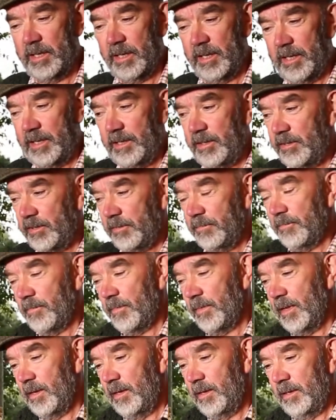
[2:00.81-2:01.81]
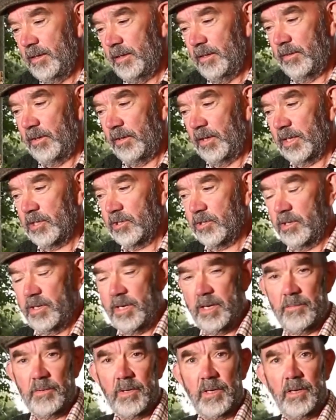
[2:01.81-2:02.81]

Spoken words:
and their next door neighbour